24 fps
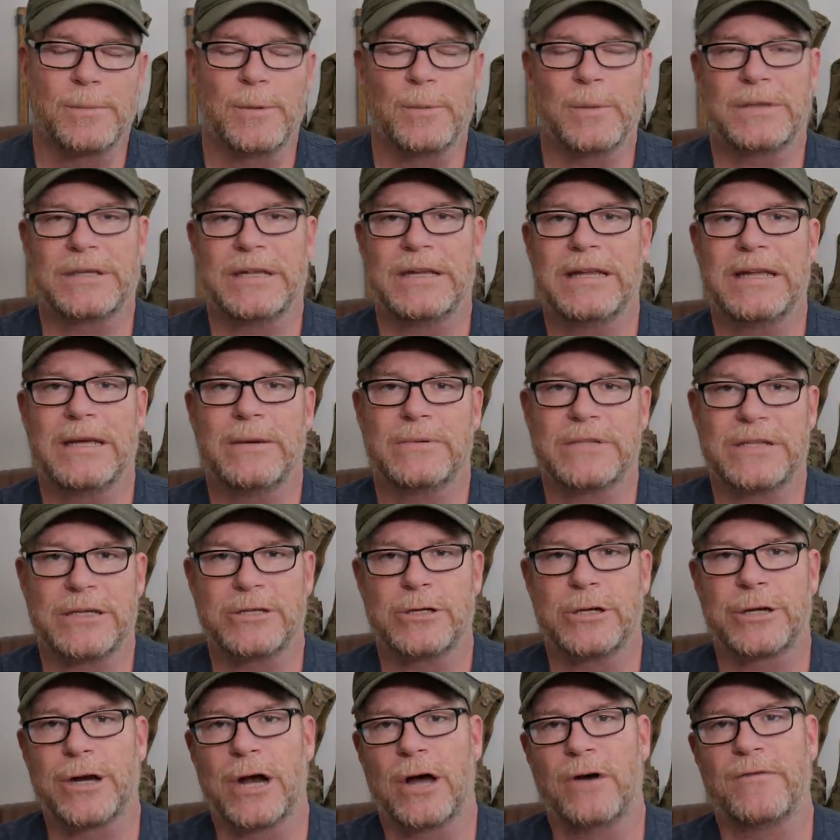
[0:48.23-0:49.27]
But what they did was they
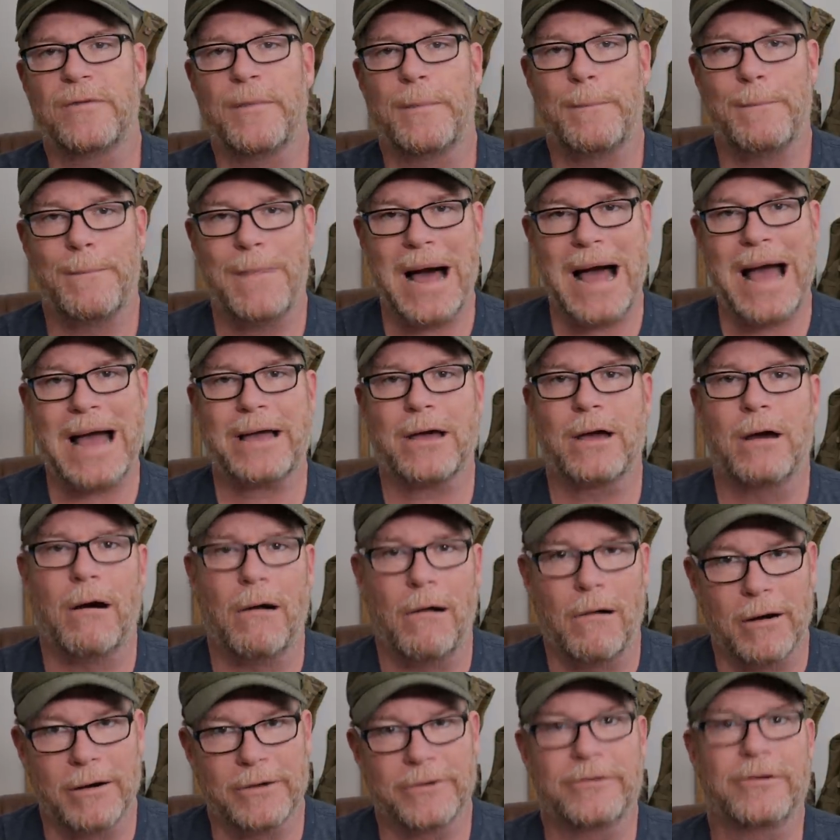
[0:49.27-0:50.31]
took it off of my
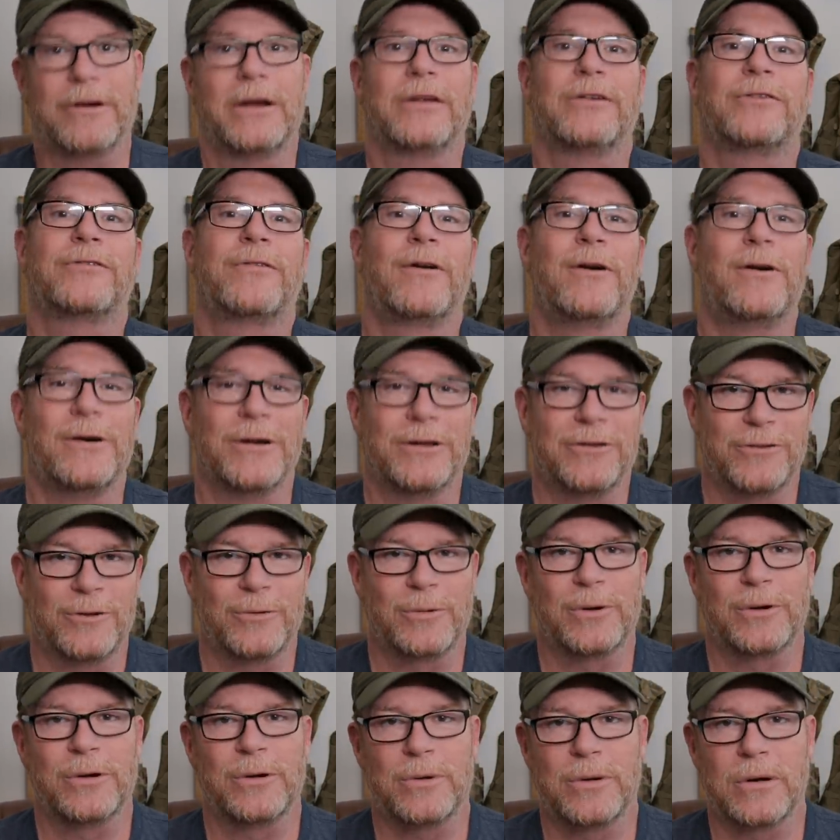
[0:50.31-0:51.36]
car and transferred it
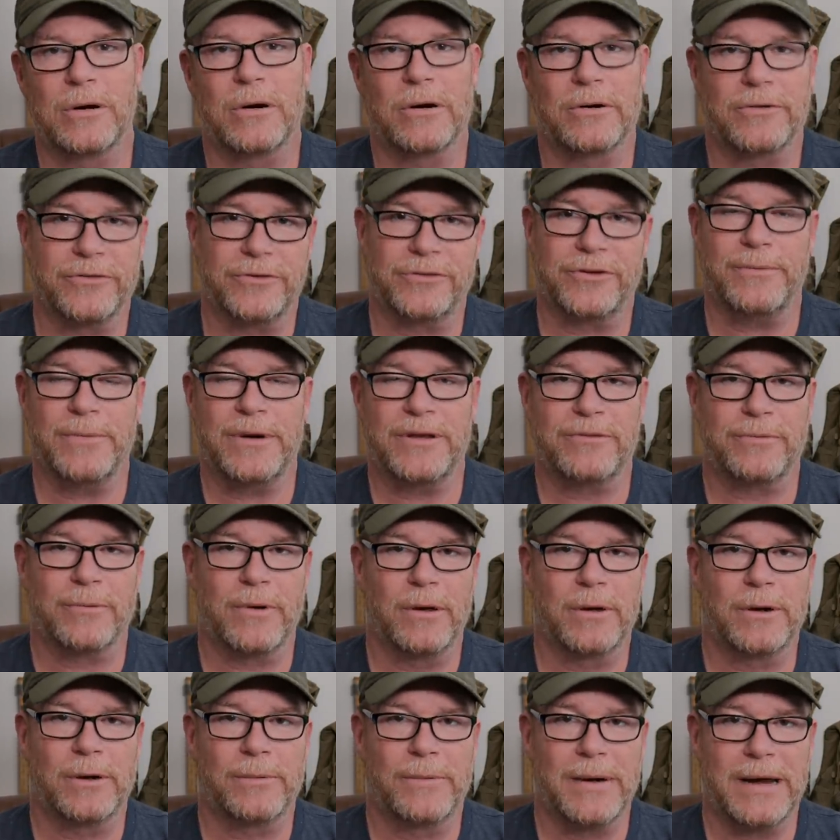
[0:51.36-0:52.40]
to her new car. So somebody's
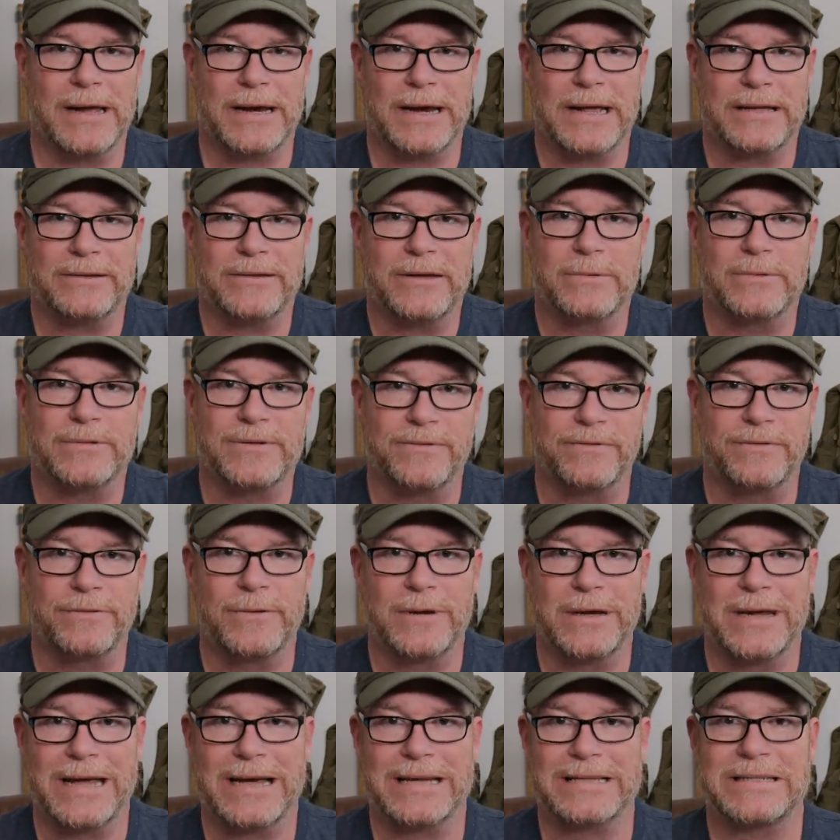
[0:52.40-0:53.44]
rolling around out there with some
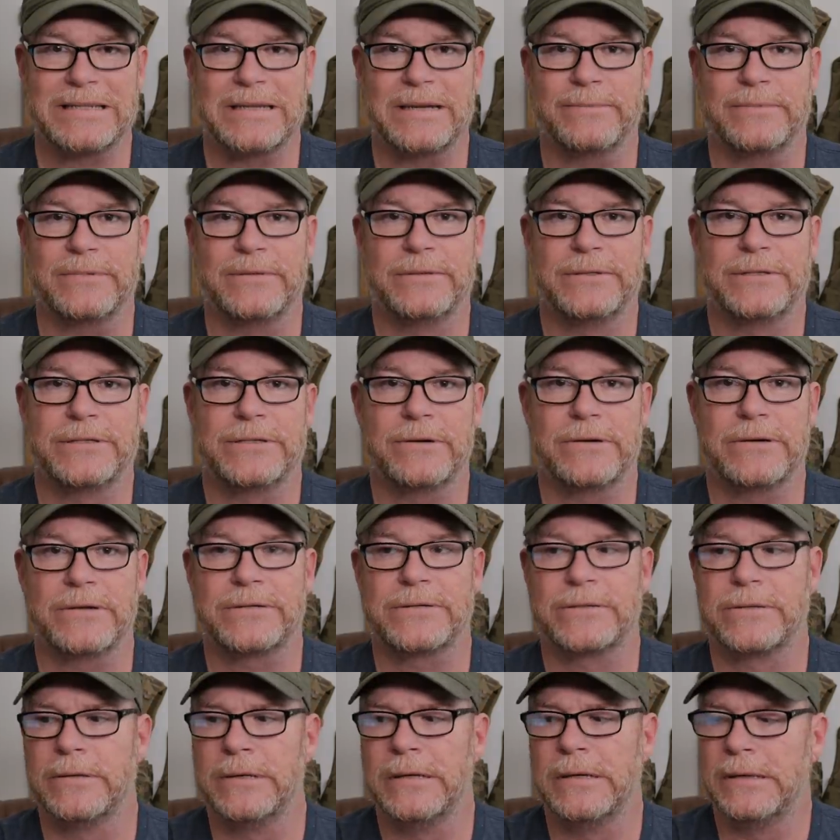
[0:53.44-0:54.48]
free XM
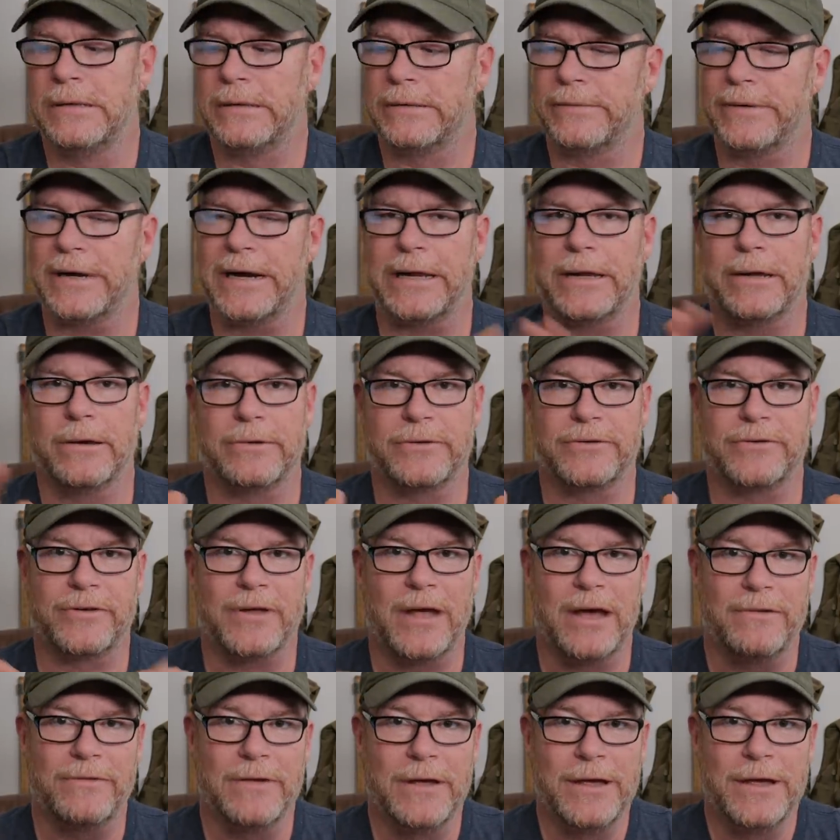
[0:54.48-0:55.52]
Sirius radio
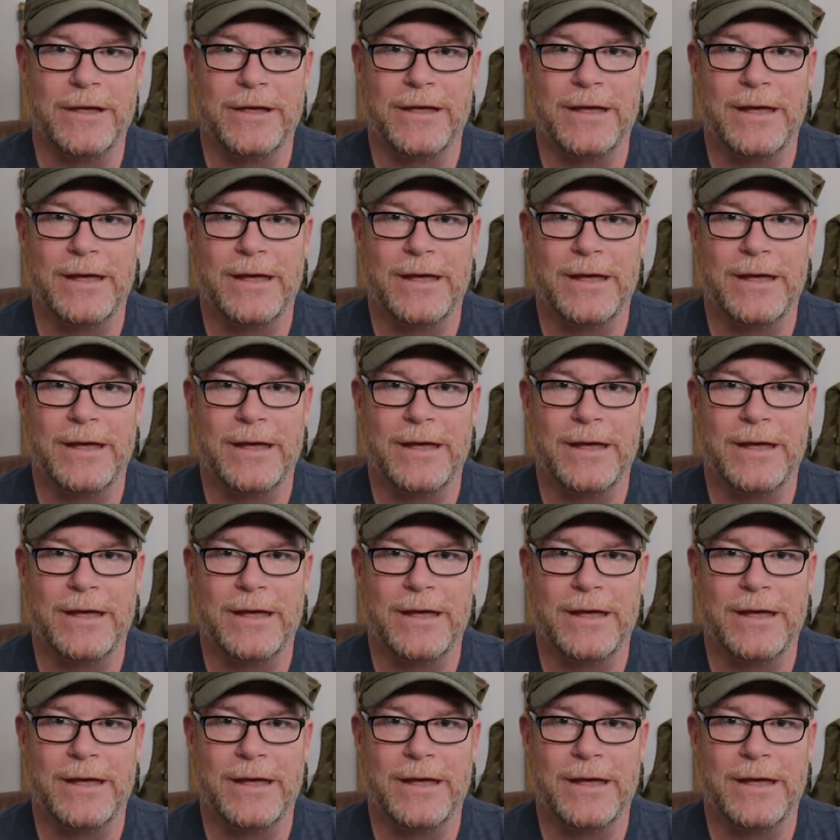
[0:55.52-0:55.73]
stuff.